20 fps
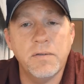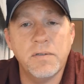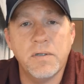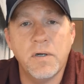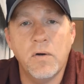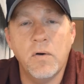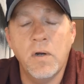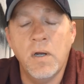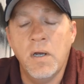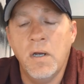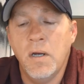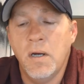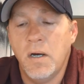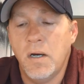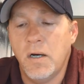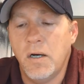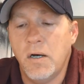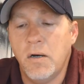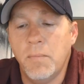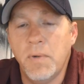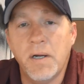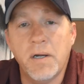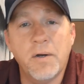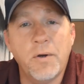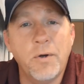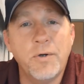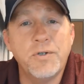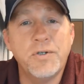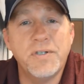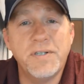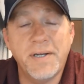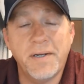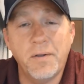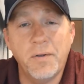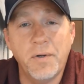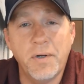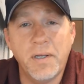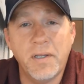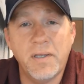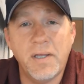So I encourage you to take a
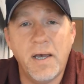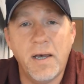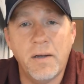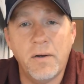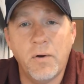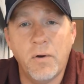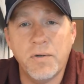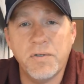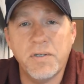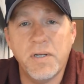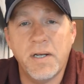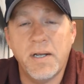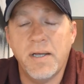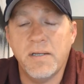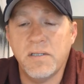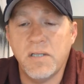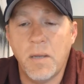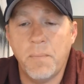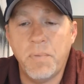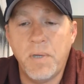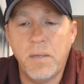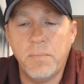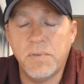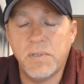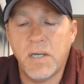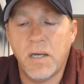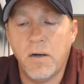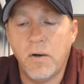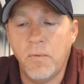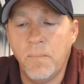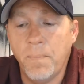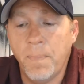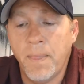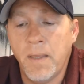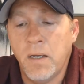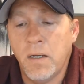look at that. ARDSNet has that PEEP scale.